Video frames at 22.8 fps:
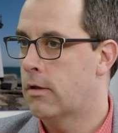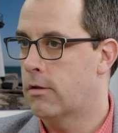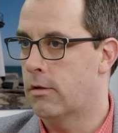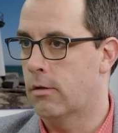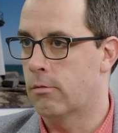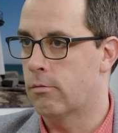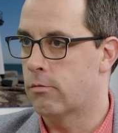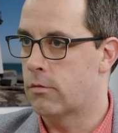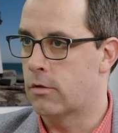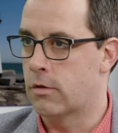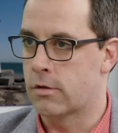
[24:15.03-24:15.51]

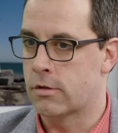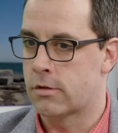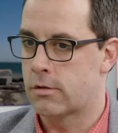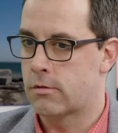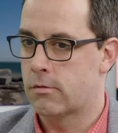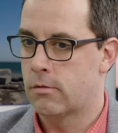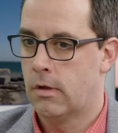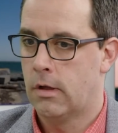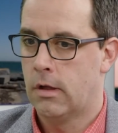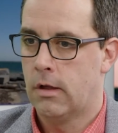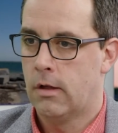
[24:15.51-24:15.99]
you know
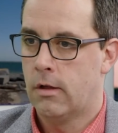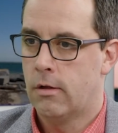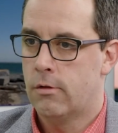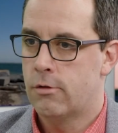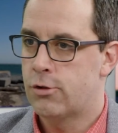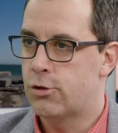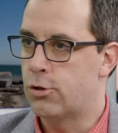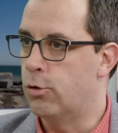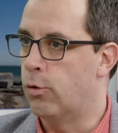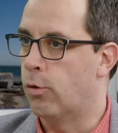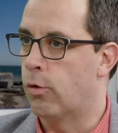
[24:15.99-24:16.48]
there's
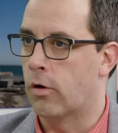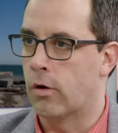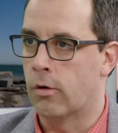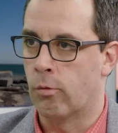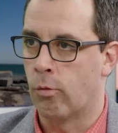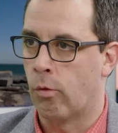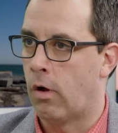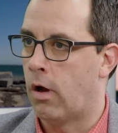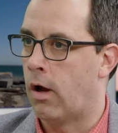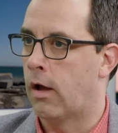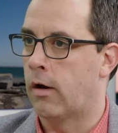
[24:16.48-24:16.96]
sewer
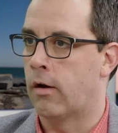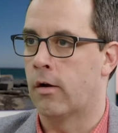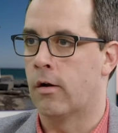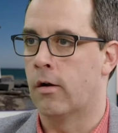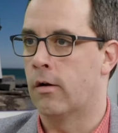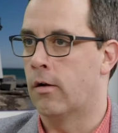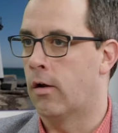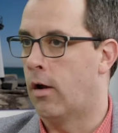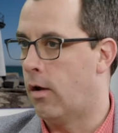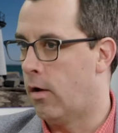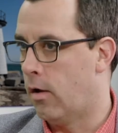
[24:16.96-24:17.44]
and
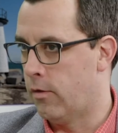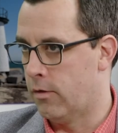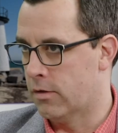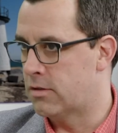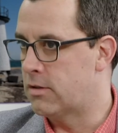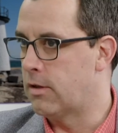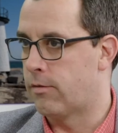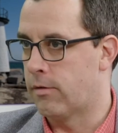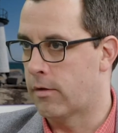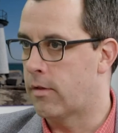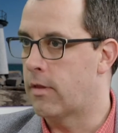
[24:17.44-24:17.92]
water and all
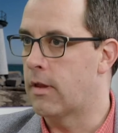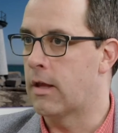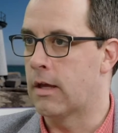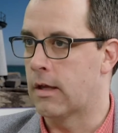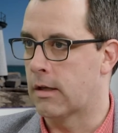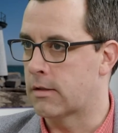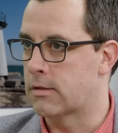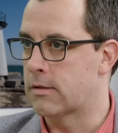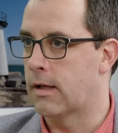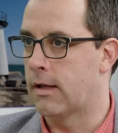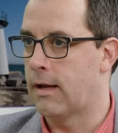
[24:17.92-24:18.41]
those different
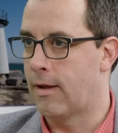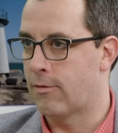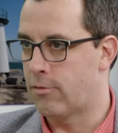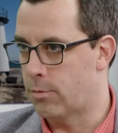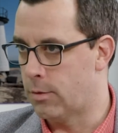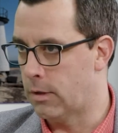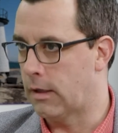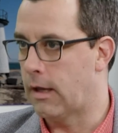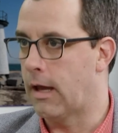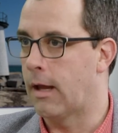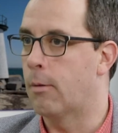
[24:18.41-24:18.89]
things that have
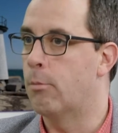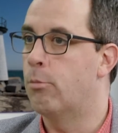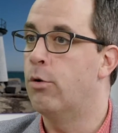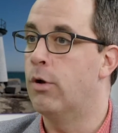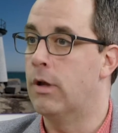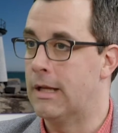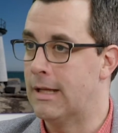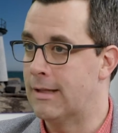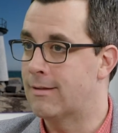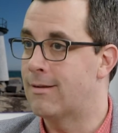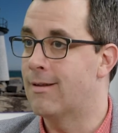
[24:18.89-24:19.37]
to be kind of
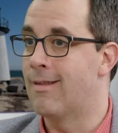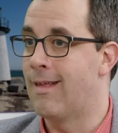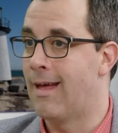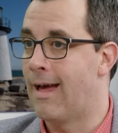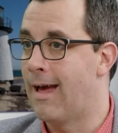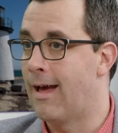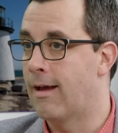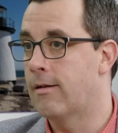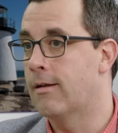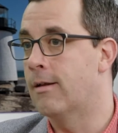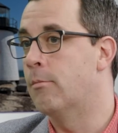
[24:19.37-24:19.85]
put into
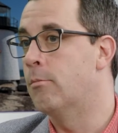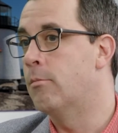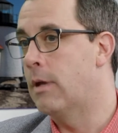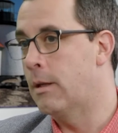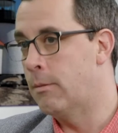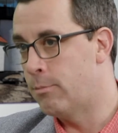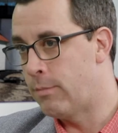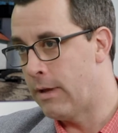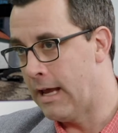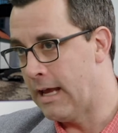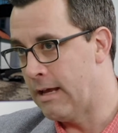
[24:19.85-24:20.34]
that and,
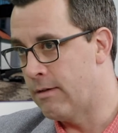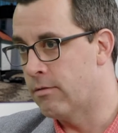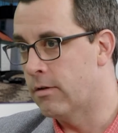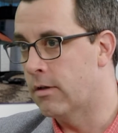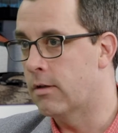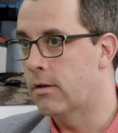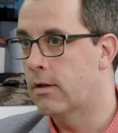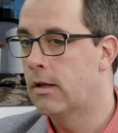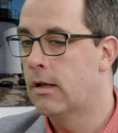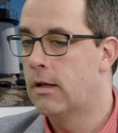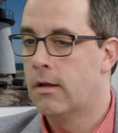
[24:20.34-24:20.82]
and pave
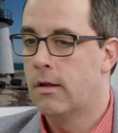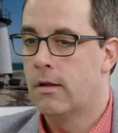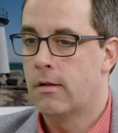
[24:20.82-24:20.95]
it.